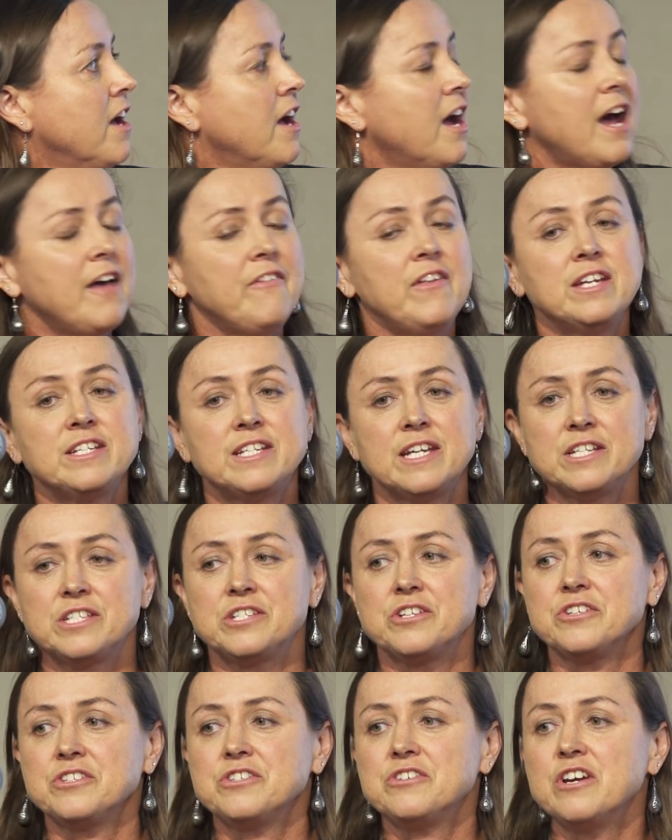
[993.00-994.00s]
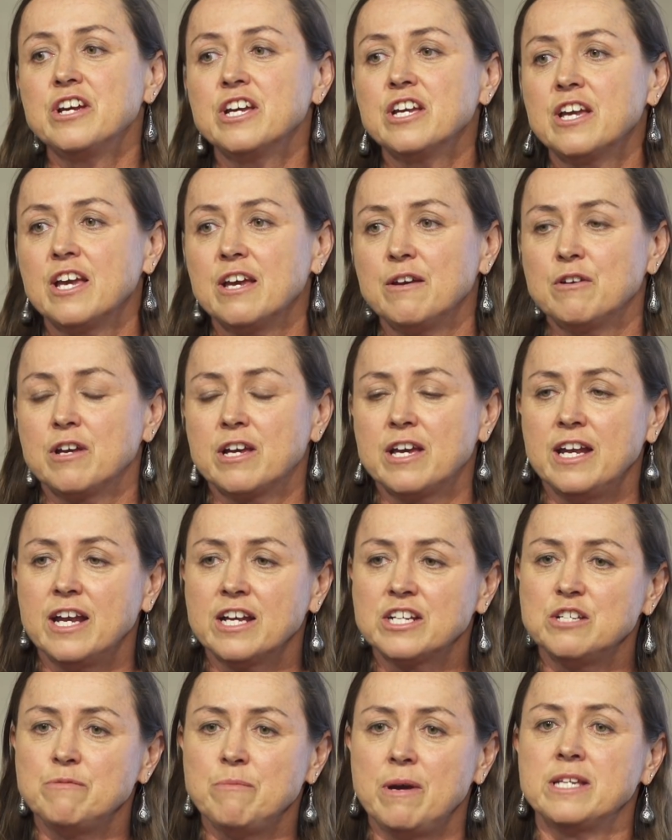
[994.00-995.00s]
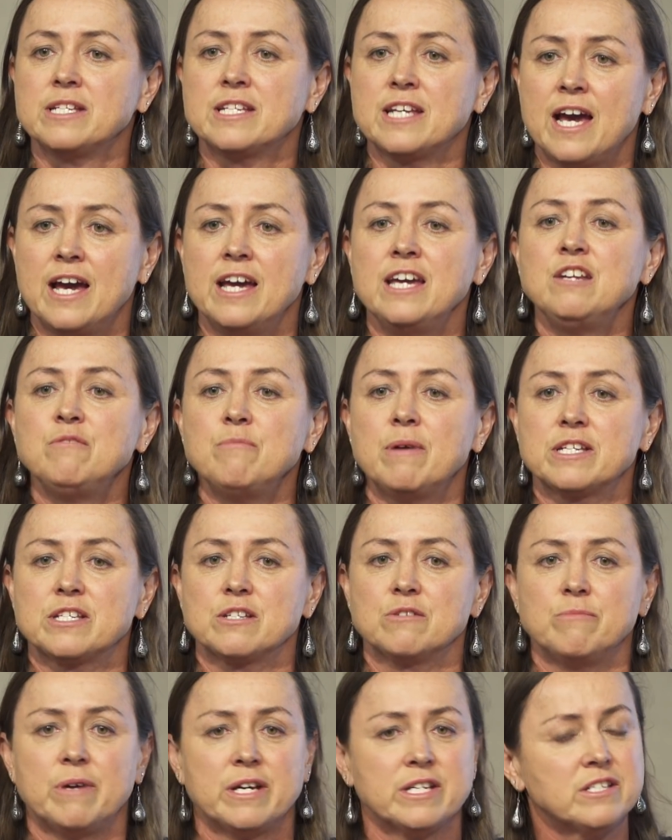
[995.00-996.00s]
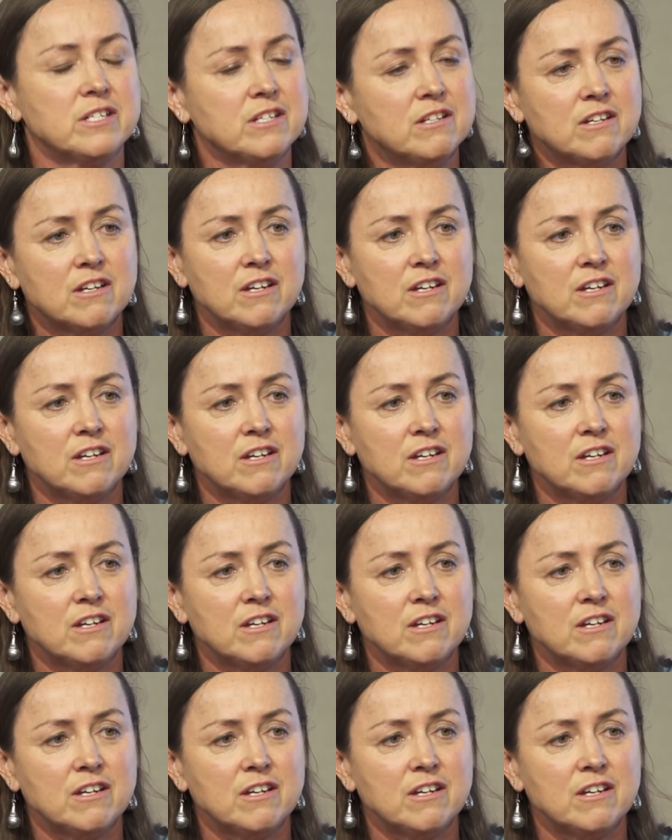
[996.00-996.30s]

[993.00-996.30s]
And that testosterone can actually maintain muscle mass